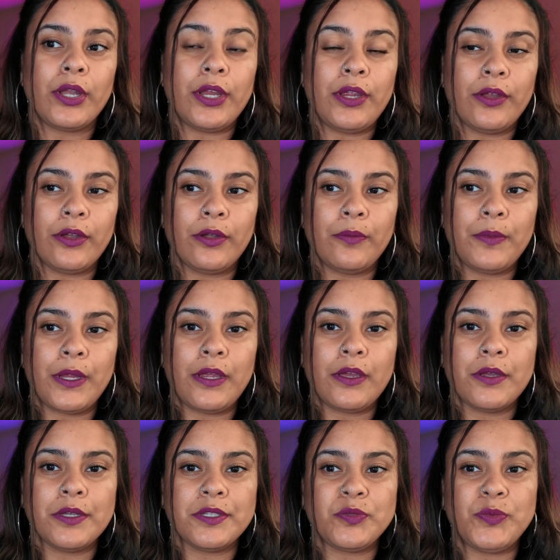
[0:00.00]
year
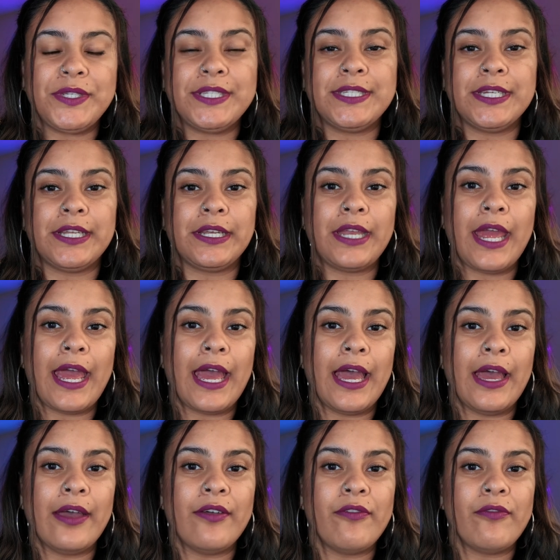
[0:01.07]
because we didn't
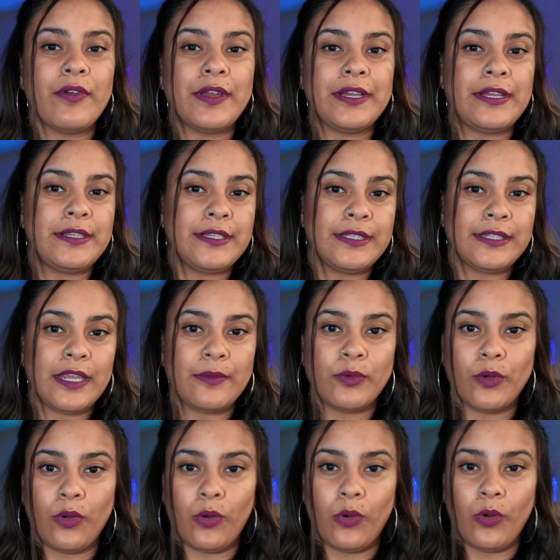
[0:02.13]
have a
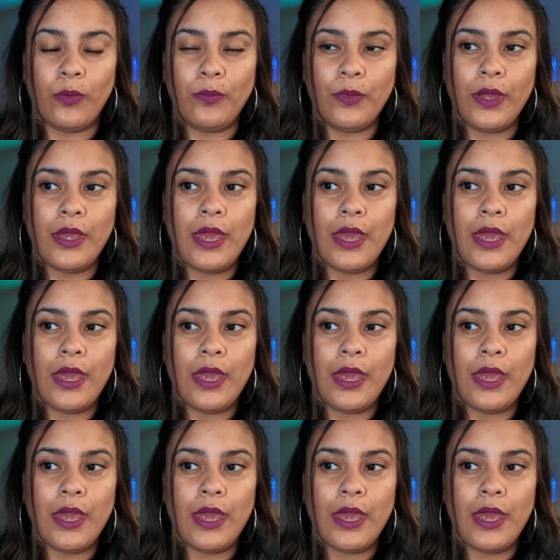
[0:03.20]
stable home.